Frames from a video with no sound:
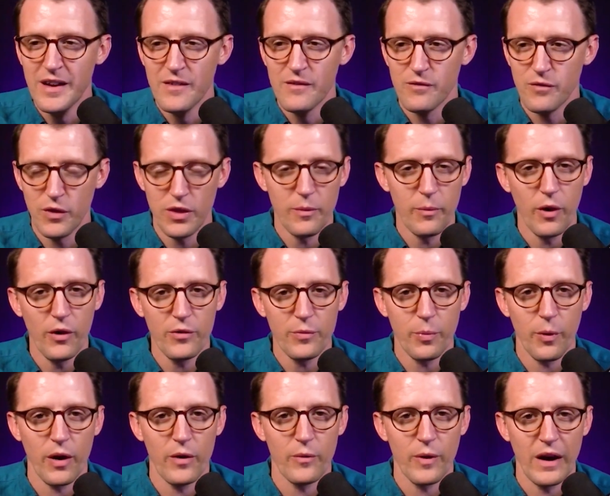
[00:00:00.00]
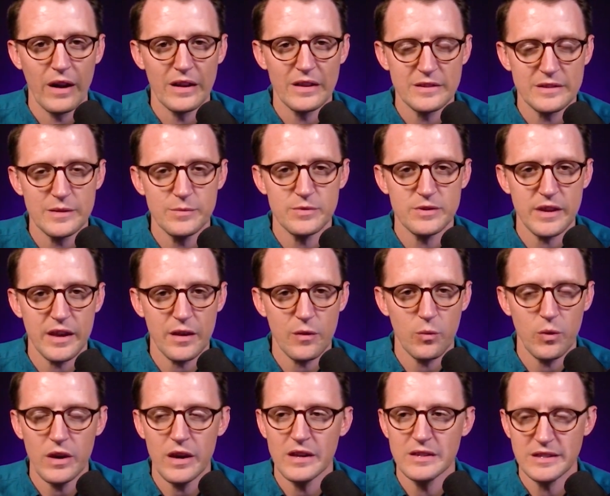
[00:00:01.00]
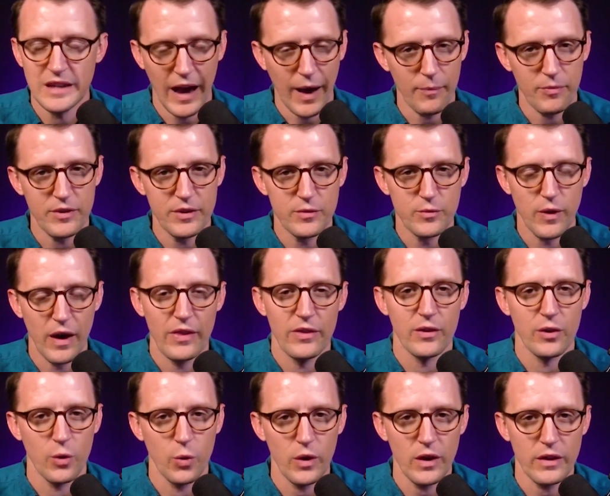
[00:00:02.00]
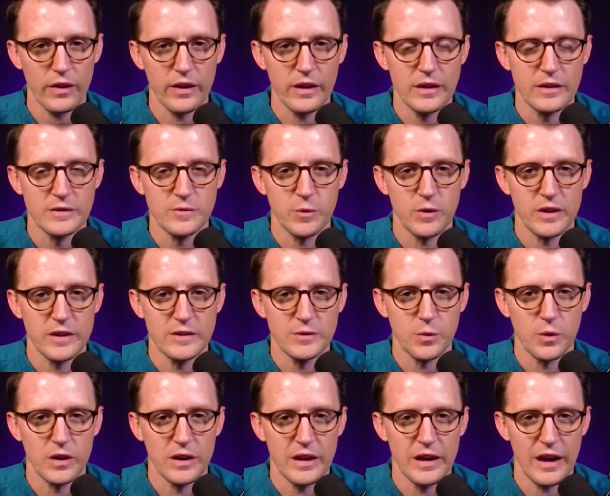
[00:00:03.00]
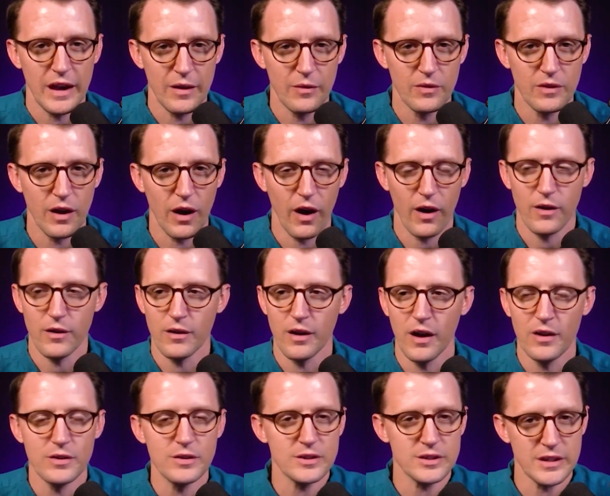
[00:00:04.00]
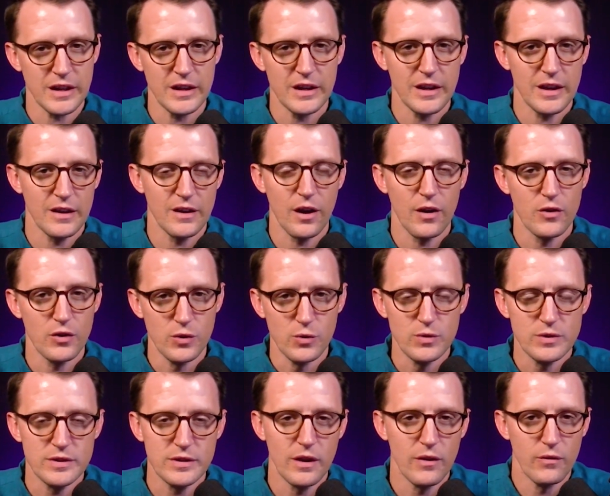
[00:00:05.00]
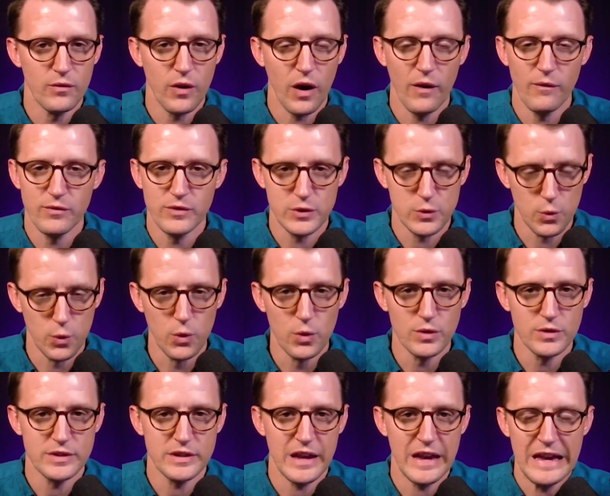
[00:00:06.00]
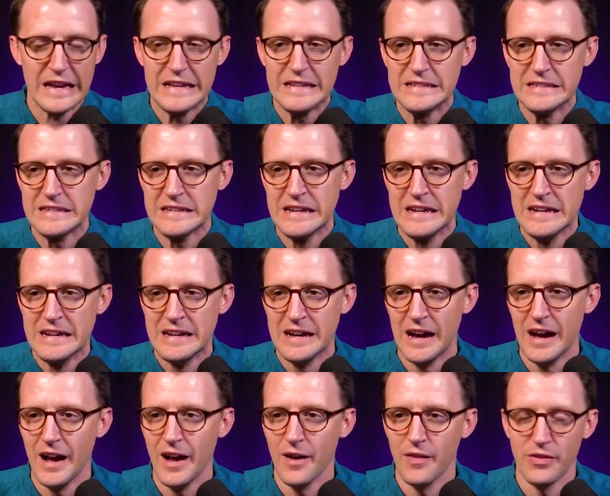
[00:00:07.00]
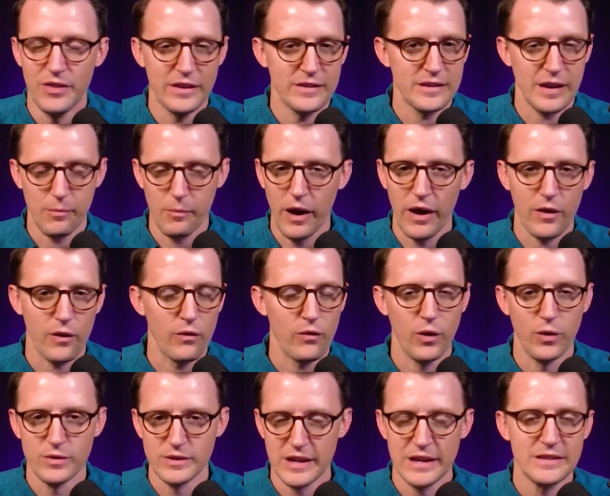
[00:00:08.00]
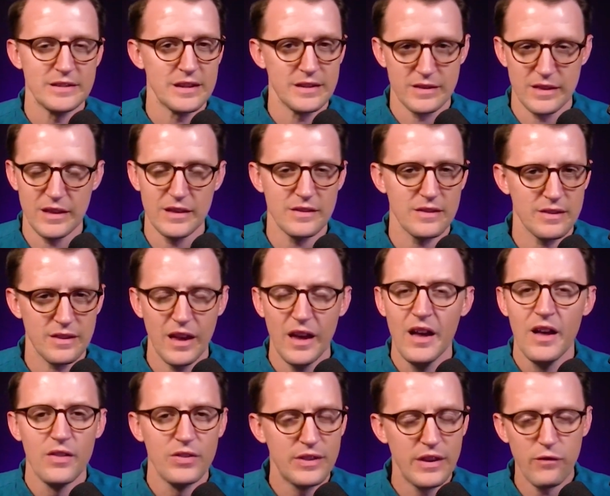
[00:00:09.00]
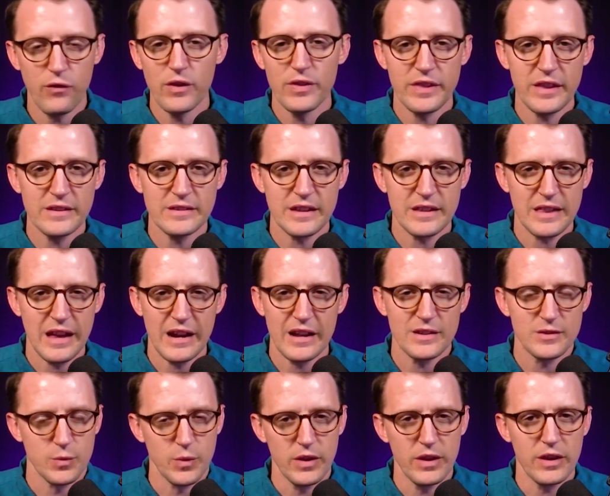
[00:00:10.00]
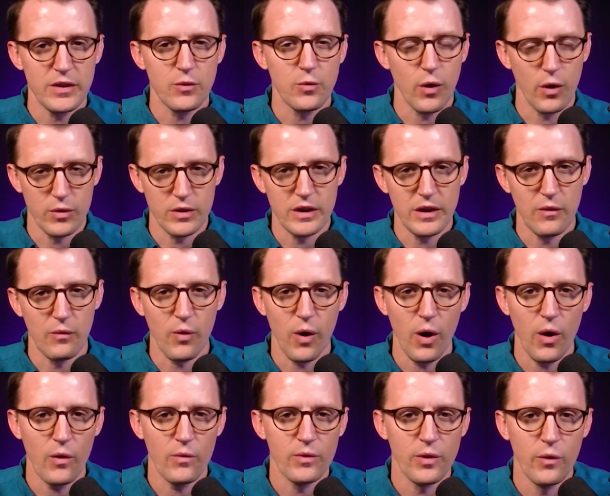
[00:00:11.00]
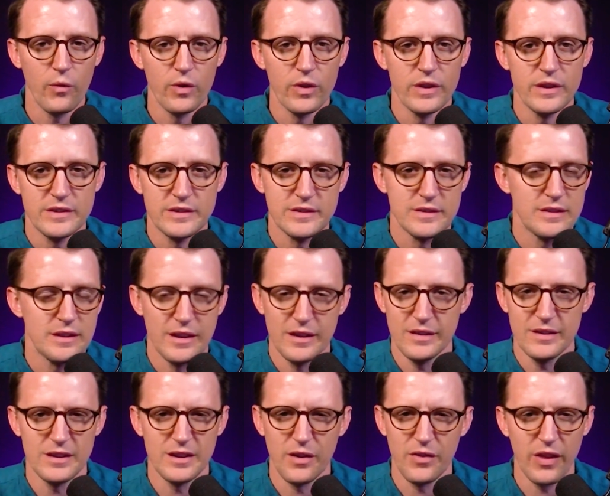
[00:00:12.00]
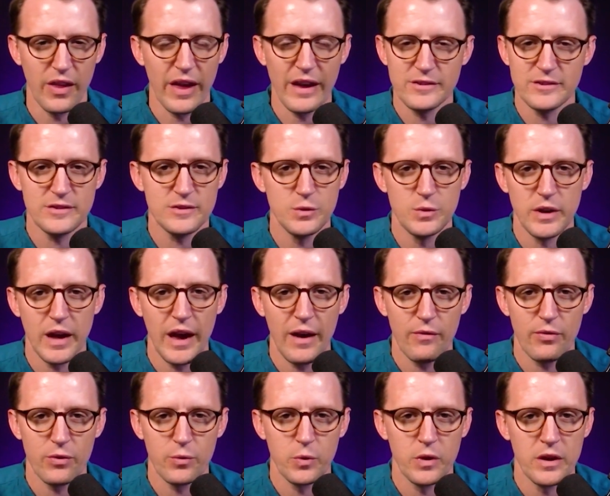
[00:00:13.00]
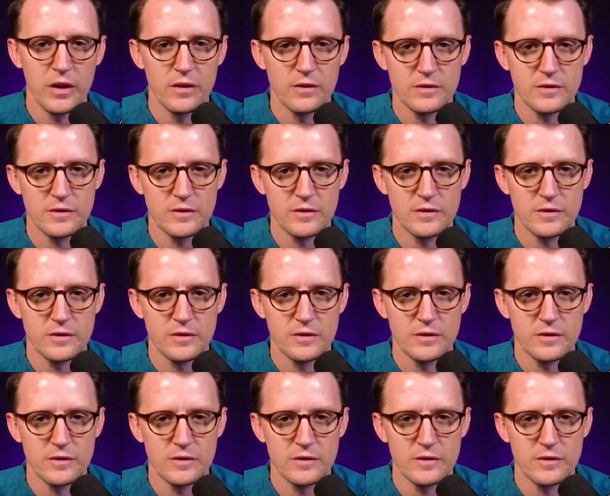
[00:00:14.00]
for the most part, right, it seems like we adapted rather quickly in 2020, and our understanding and our use of tools and things like microphones, headsets, different things like that has really grown and evolved over the last 2.5, 3 years or